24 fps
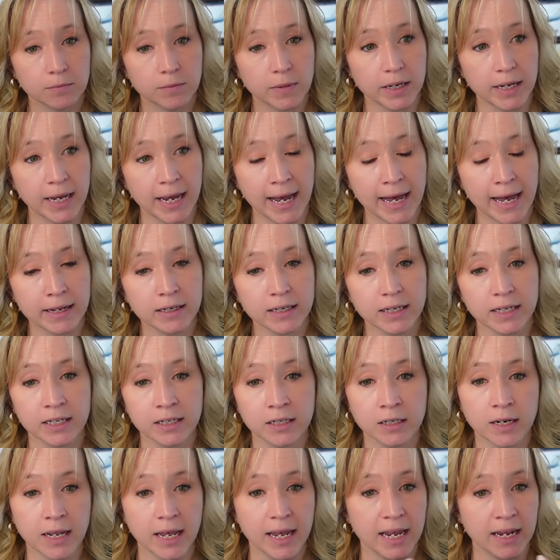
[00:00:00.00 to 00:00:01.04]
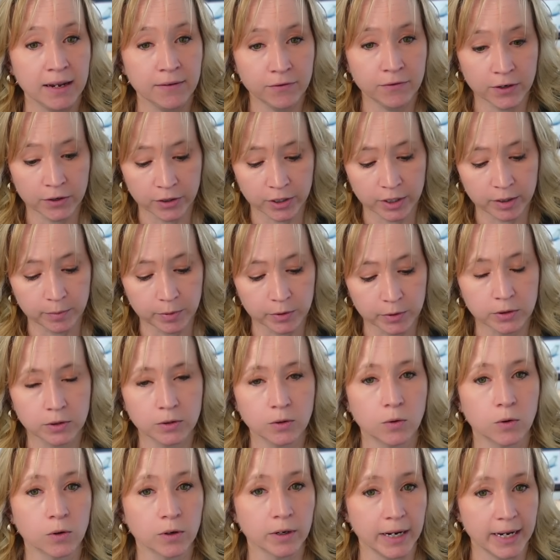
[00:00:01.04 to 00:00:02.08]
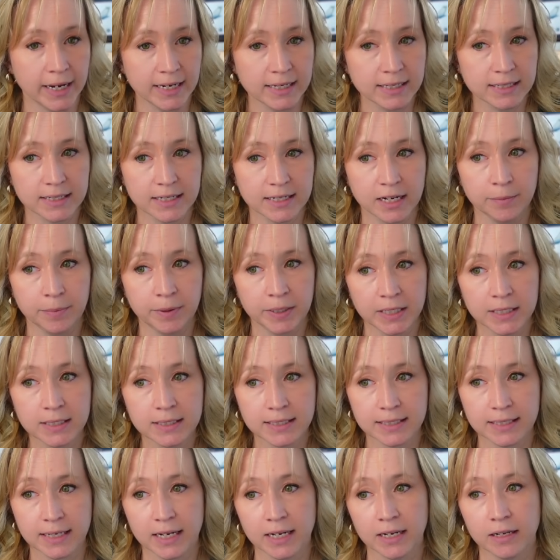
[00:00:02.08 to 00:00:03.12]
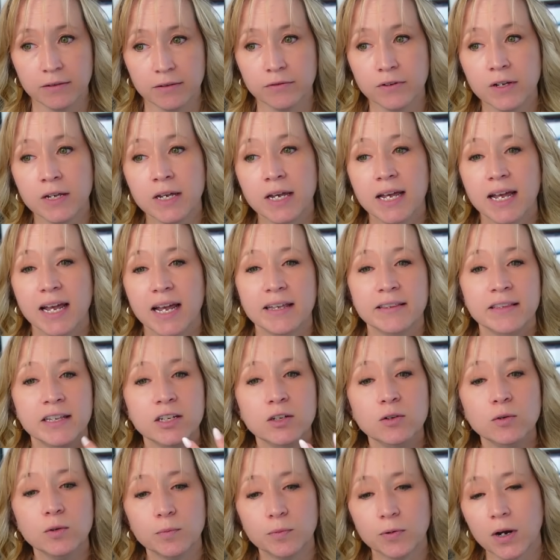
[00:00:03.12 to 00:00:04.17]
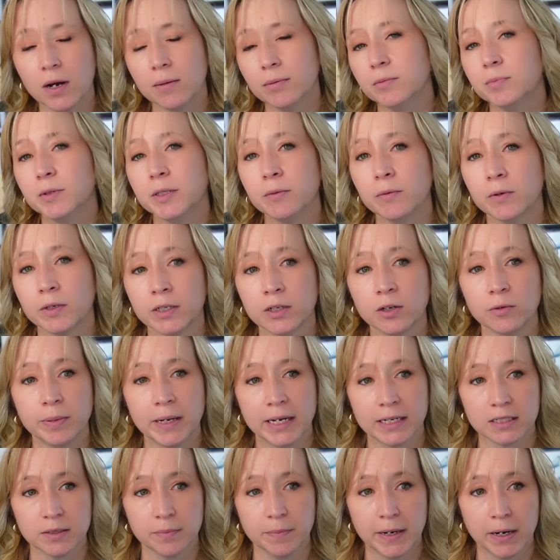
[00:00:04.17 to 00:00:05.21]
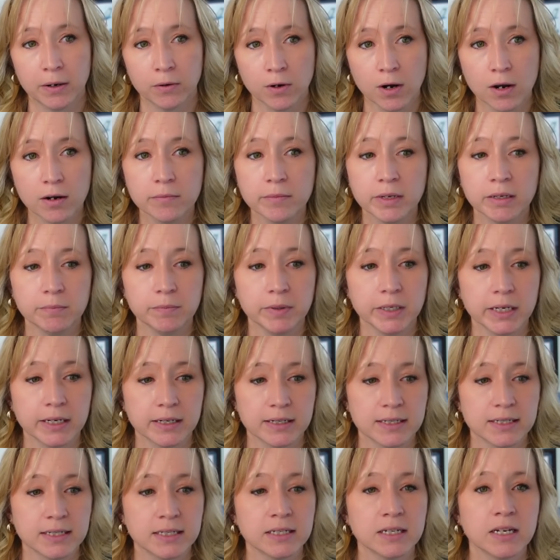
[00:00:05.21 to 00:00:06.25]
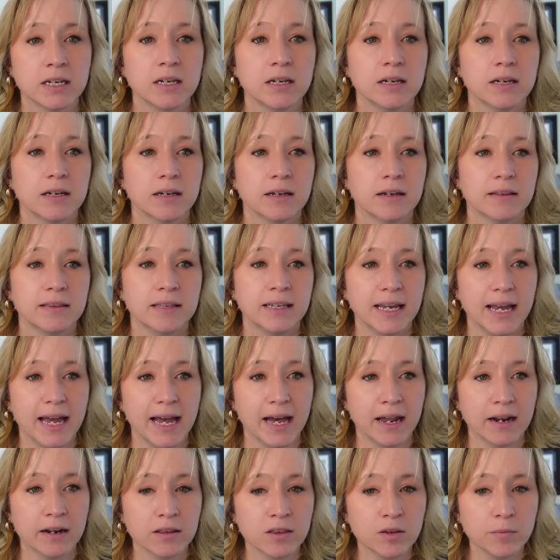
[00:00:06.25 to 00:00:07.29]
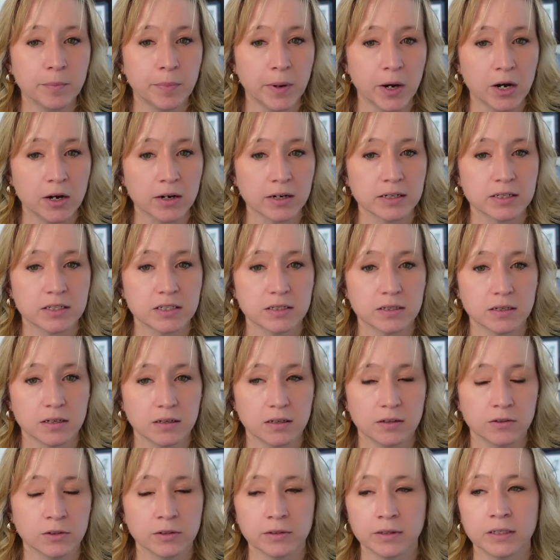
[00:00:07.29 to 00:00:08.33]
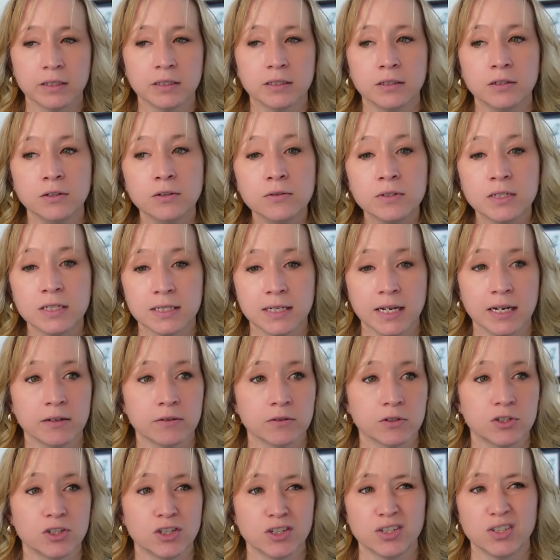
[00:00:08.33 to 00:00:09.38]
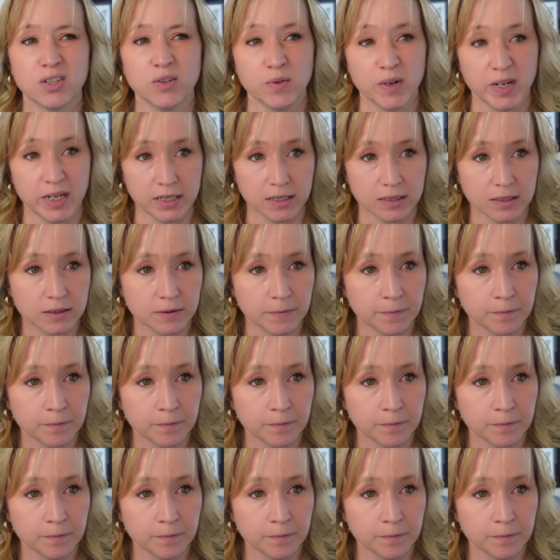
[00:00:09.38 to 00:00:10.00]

Add in a variable or a step, hit save, and then you would probably want to go back to Power Automate because the out-of-the-box or the new designer is just so nice.